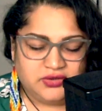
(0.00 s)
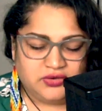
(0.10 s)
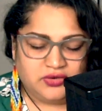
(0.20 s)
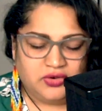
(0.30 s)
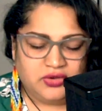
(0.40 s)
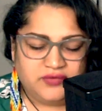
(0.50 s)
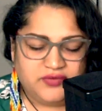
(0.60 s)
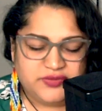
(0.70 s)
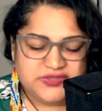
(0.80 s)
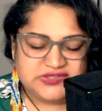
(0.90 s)
all of the
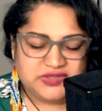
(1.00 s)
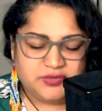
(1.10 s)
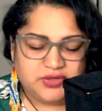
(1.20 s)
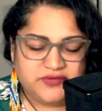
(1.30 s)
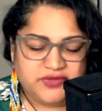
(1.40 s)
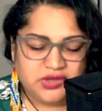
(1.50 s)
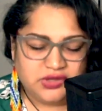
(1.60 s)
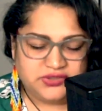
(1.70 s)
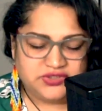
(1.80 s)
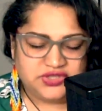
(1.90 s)
wisdom, all of the
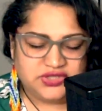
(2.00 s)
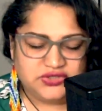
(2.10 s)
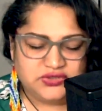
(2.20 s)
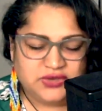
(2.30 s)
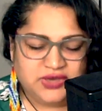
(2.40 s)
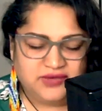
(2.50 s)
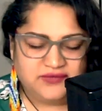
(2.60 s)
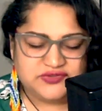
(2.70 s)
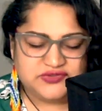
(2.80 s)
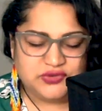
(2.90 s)
knowledge that you have
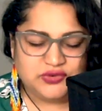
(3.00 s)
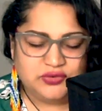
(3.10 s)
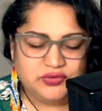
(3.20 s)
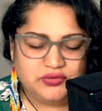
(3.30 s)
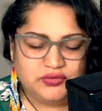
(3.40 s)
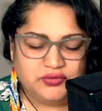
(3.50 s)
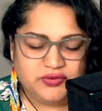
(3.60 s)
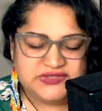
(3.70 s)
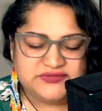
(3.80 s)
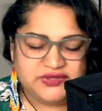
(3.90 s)
so
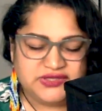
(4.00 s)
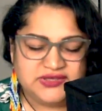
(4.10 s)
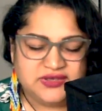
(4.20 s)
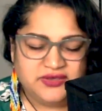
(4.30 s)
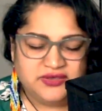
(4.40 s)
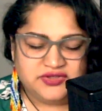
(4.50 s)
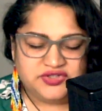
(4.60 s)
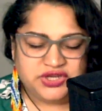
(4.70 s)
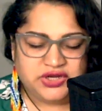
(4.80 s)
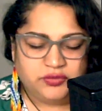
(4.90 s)
gracefully
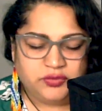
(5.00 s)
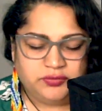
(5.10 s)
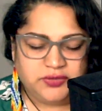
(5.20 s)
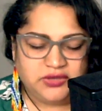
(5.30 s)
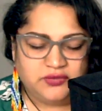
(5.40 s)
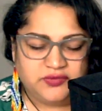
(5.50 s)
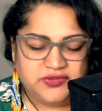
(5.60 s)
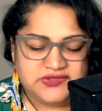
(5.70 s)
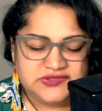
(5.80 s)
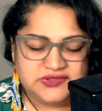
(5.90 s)
shared with me over
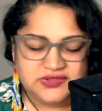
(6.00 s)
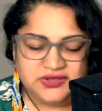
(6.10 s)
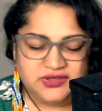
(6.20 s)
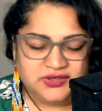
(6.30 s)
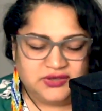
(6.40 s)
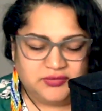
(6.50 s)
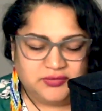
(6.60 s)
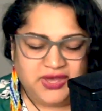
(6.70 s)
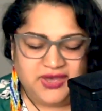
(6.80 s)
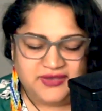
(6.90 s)
this
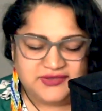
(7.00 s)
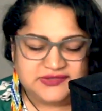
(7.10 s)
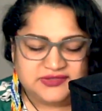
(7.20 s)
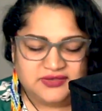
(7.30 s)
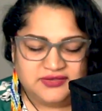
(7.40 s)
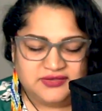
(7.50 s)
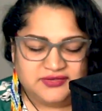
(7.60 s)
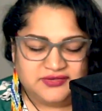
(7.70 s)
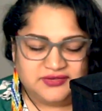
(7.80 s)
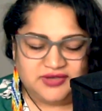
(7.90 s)
past
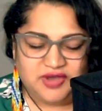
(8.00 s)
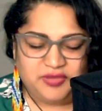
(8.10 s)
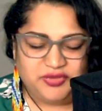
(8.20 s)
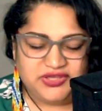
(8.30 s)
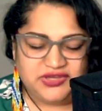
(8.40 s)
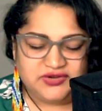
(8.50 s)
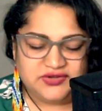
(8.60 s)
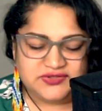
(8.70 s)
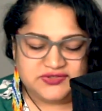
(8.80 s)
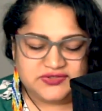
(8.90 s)
couple of
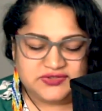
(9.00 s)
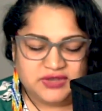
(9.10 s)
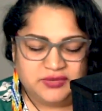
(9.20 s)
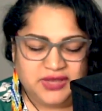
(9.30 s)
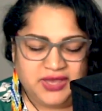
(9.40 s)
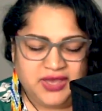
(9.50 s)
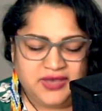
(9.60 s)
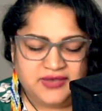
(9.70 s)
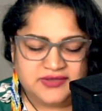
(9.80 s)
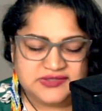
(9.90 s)
years. I want to
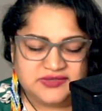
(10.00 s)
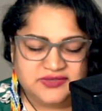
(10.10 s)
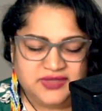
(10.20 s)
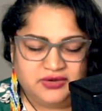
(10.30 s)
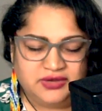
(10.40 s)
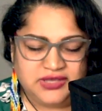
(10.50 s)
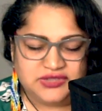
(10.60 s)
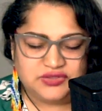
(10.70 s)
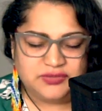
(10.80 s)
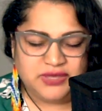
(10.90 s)
ask that
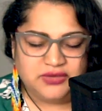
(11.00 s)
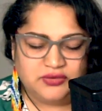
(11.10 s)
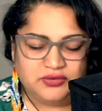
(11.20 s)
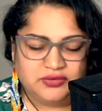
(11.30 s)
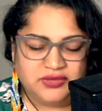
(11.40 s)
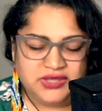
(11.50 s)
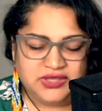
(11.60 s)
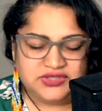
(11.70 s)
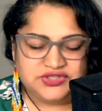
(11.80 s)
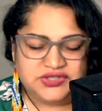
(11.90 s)
Archangel Michael
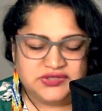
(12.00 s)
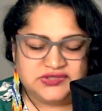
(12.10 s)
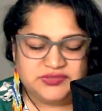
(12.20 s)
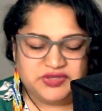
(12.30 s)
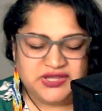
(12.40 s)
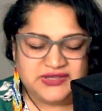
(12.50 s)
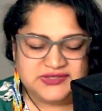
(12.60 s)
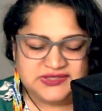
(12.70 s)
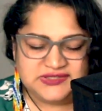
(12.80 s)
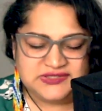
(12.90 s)
shields and protects
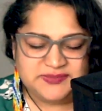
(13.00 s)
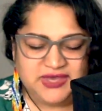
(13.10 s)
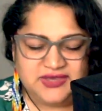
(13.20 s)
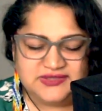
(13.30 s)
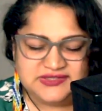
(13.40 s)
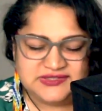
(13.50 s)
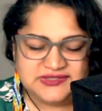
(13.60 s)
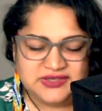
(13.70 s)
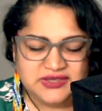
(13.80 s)
this space,